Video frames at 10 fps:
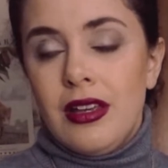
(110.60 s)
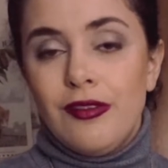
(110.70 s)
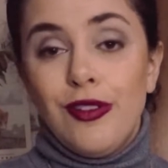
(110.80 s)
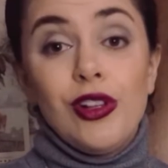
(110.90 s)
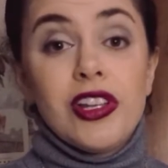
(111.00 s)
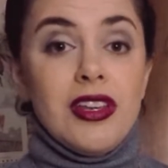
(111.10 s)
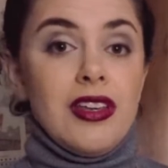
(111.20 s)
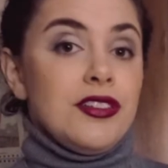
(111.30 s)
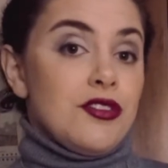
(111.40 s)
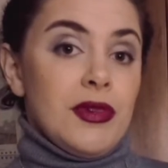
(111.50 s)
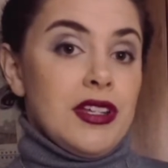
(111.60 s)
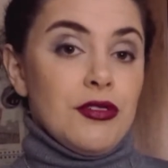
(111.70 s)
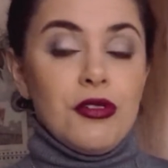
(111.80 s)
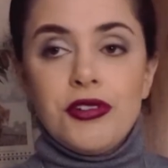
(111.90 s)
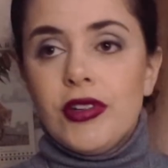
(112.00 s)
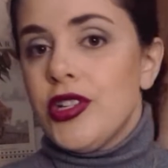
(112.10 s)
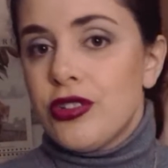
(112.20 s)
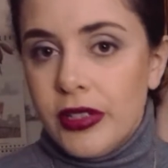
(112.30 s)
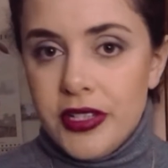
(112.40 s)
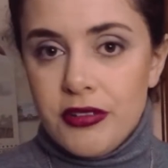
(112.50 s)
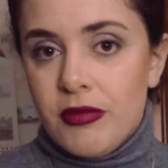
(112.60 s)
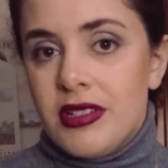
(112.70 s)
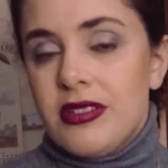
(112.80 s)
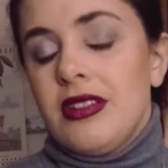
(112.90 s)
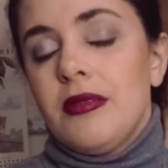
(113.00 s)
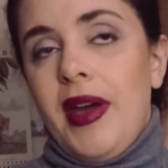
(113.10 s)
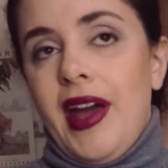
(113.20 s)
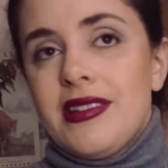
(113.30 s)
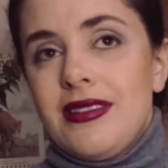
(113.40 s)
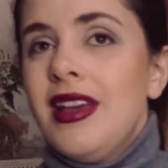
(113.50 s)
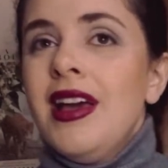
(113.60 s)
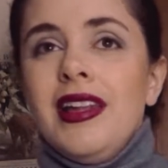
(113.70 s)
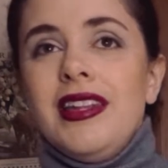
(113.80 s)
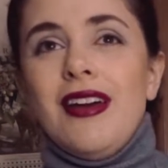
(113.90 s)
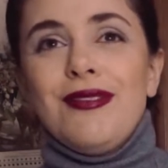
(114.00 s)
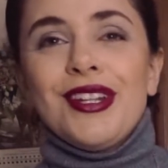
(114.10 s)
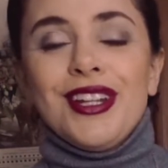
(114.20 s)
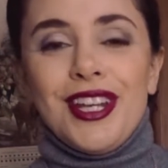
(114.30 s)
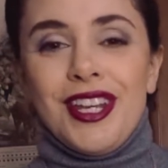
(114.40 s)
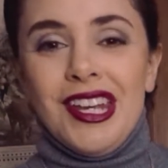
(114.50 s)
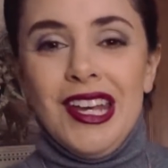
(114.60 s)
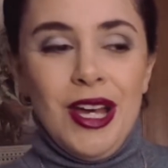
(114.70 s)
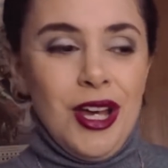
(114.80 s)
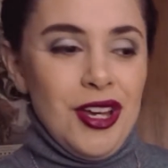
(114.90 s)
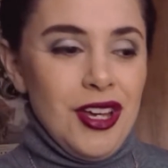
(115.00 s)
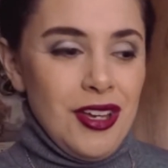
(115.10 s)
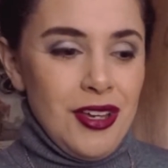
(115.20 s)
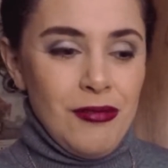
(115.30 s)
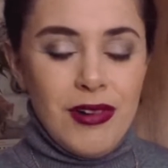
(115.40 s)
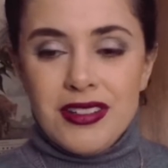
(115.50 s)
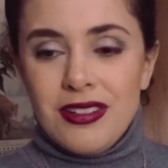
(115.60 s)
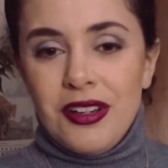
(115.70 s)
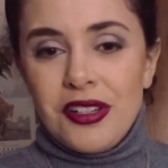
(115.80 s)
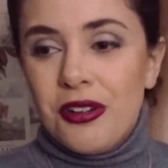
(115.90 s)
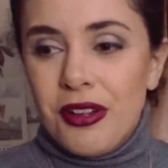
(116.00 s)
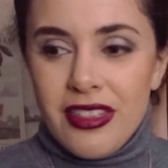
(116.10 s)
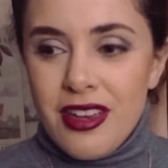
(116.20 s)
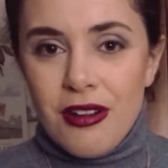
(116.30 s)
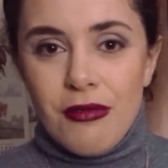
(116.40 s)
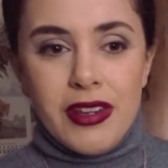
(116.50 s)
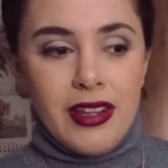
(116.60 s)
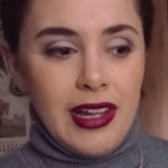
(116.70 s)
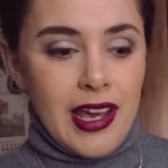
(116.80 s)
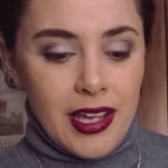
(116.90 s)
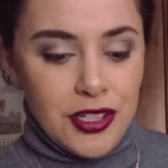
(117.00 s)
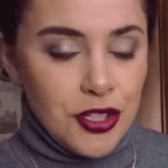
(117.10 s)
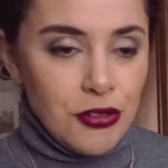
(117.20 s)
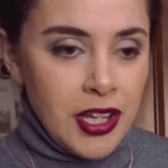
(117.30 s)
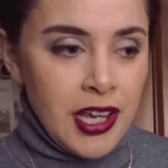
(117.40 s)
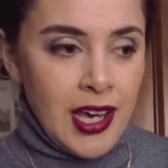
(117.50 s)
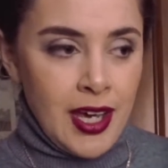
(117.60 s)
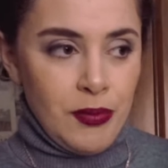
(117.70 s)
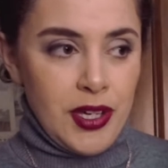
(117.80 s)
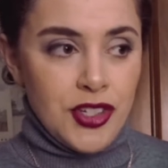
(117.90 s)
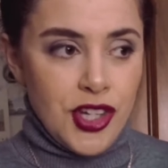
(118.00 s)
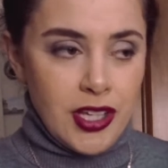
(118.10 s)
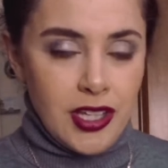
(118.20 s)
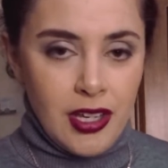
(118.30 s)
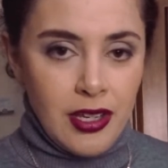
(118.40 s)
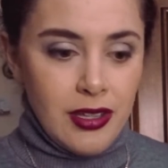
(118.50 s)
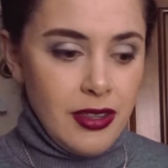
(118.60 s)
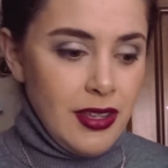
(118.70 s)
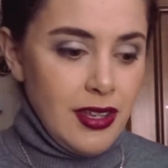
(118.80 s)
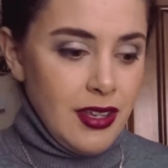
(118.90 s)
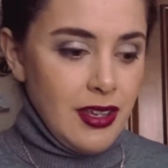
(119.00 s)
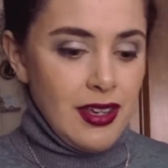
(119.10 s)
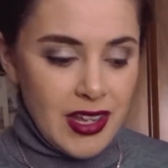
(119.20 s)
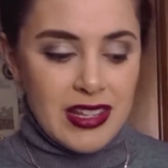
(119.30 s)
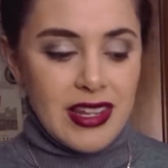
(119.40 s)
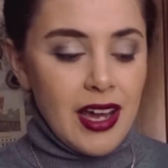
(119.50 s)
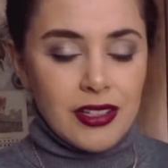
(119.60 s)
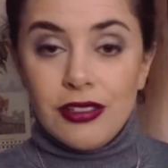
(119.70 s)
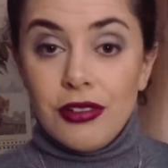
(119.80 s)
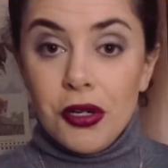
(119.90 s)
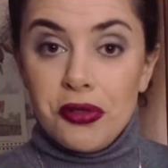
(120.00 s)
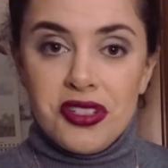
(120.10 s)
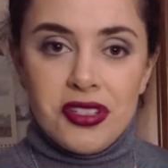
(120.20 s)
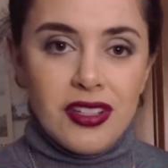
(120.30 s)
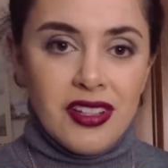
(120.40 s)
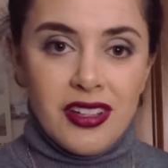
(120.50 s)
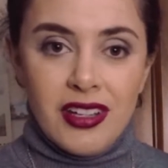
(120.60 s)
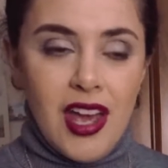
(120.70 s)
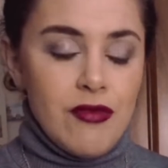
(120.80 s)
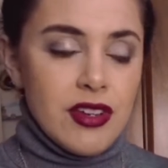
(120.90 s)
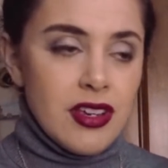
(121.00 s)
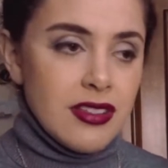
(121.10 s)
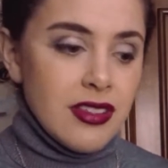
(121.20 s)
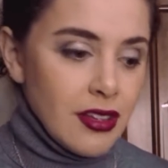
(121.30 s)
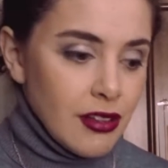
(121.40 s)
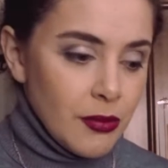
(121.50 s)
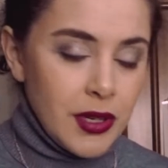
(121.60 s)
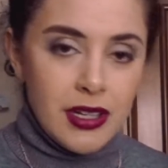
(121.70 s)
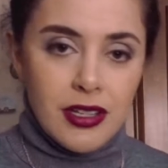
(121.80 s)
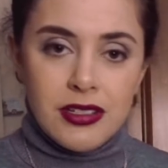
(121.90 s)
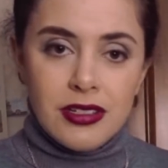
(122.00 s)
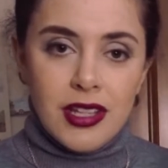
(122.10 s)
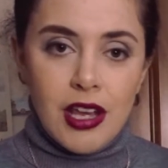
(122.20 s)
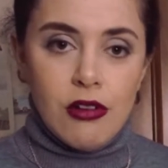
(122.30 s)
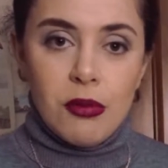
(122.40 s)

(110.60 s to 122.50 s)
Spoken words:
folk instruments or traditional instruments in the past definitely was not going there with like a tuning app and checking the exact notes every single minute they were